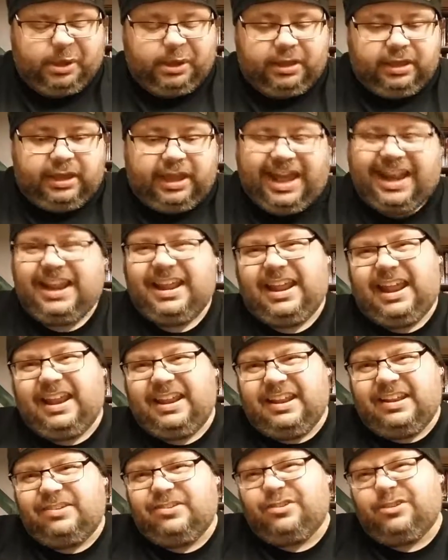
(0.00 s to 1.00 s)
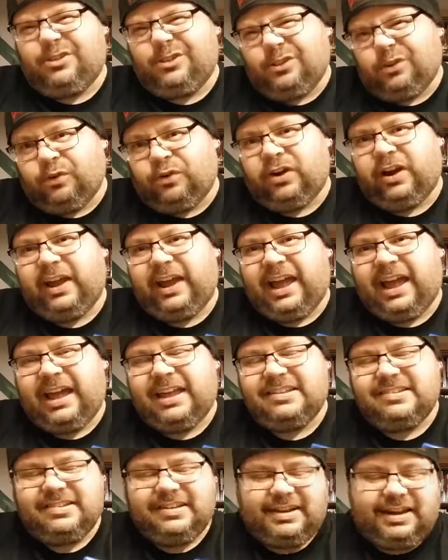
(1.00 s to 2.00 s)
And it sorta has
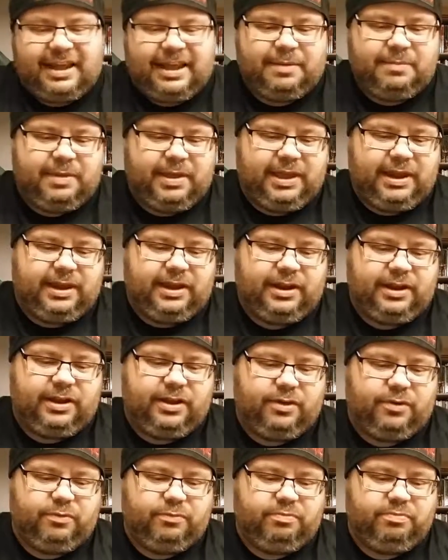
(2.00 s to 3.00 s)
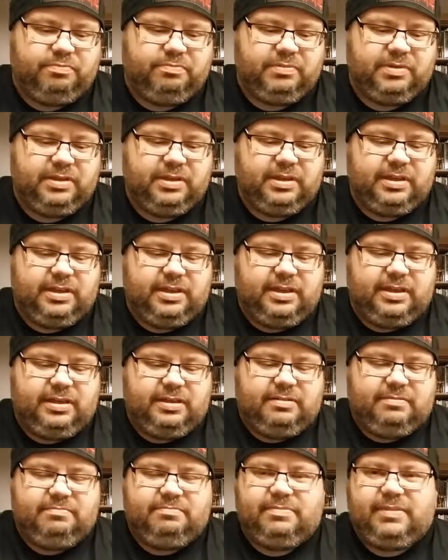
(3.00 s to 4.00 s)
it. I mean, you know,
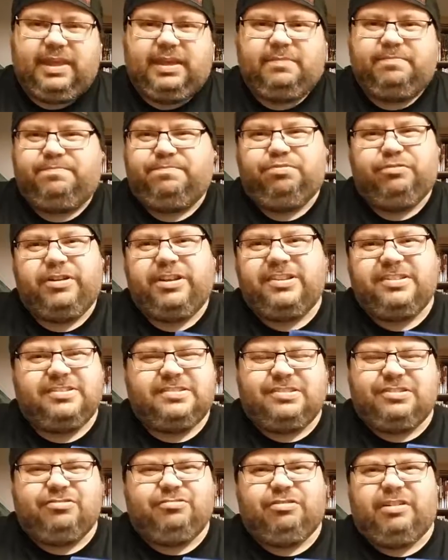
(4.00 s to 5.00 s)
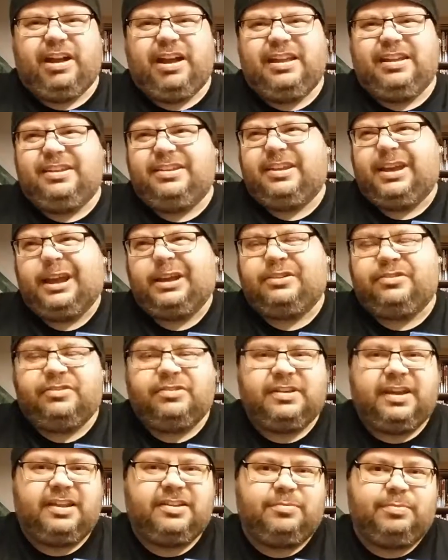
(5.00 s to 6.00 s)
like, priests tried to
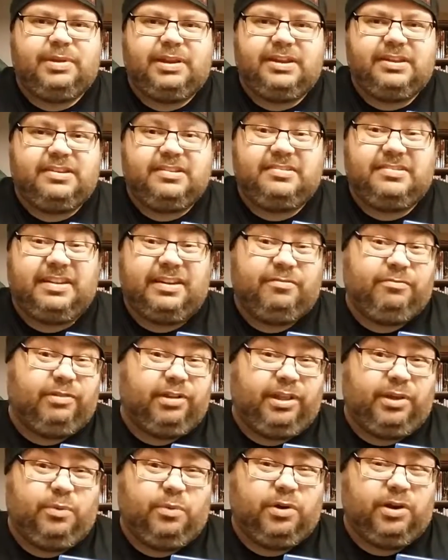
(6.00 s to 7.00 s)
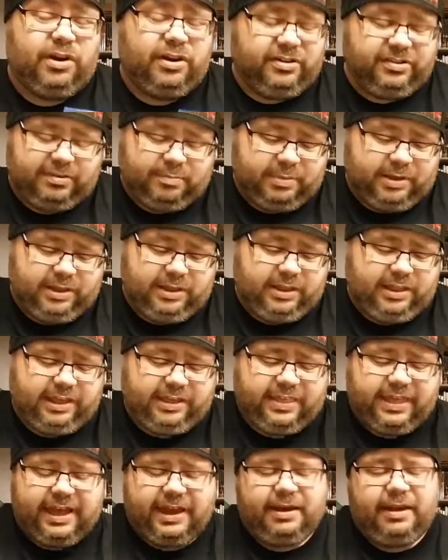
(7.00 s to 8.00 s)
exorcise him and it just didn't really work, something like
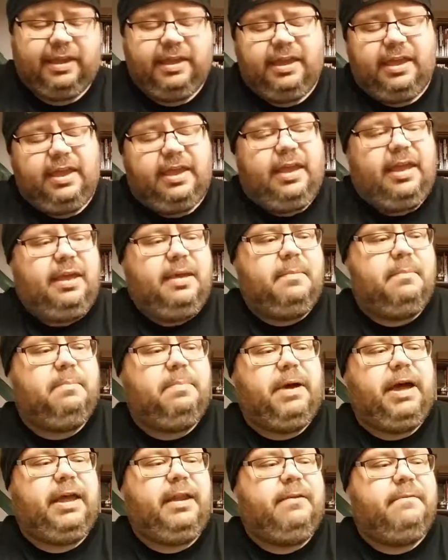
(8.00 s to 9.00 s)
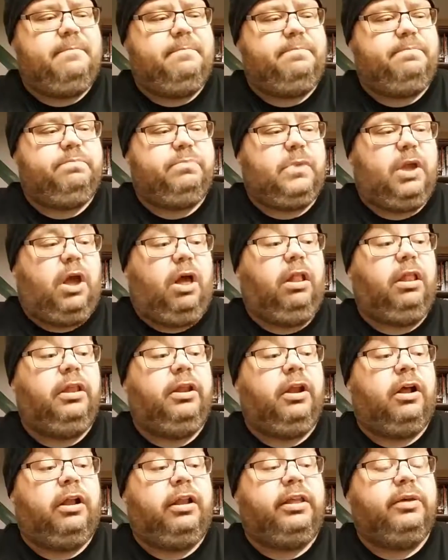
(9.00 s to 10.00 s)
that. But all in
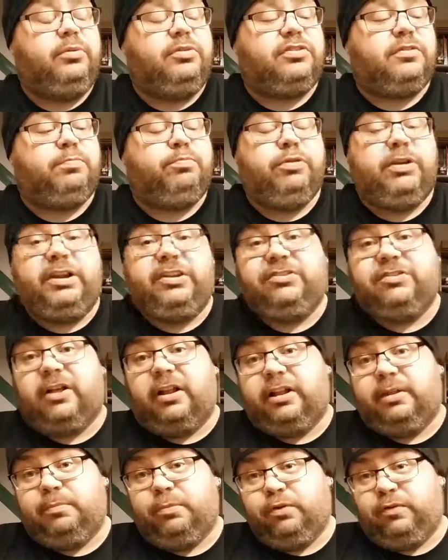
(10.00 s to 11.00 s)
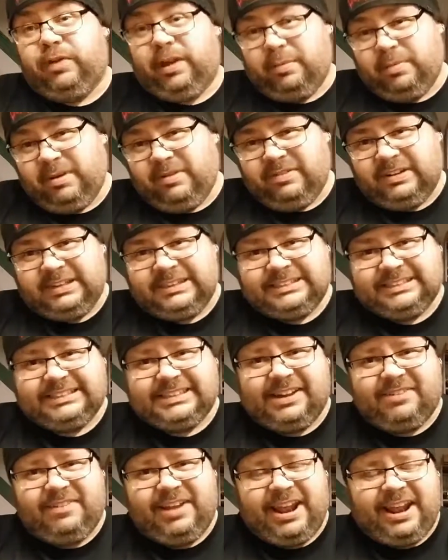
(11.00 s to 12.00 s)
all, it was a pretty solid movie. I'm giving it a 7
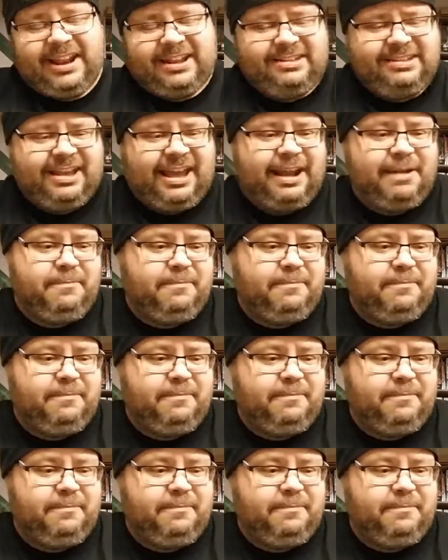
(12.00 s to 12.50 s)
out of 10.